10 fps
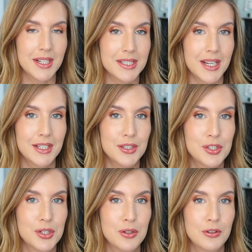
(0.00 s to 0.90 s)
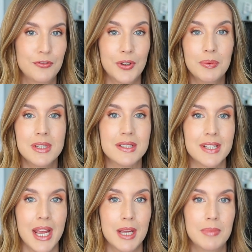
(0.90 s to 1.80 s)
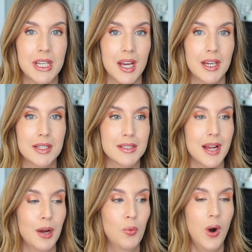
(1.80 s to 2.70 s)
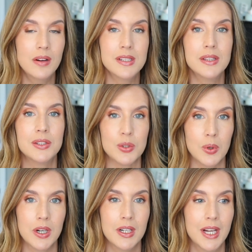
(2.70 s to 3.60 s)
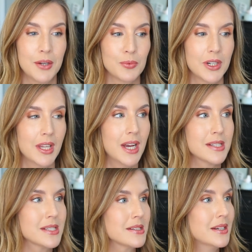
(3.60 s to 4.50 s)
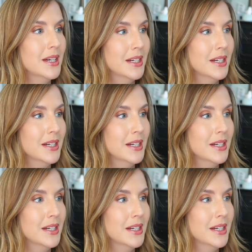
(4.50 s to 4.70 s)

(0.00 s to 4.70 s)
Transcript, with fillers: I decided to film this today because I walked in the door and realized